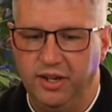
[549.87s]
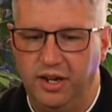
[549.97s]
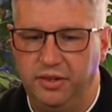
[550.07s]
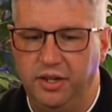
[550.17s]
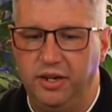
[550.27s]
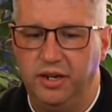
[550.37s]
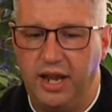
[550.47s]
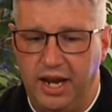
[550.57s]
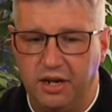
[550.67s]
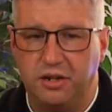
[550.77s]
and then an
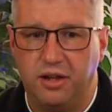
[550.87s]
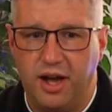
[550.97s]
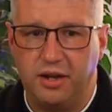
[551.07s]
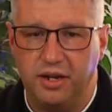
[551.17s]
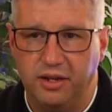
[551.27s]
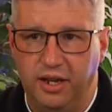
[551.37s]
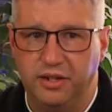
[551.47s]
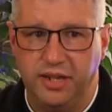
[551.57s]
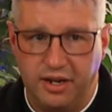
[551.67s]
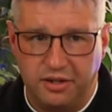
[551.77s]
8 o'clock and
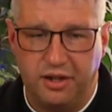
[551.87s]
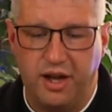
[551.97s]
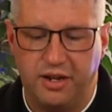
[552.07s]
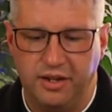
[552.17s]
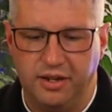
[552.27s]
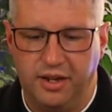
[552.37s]
10 o'clock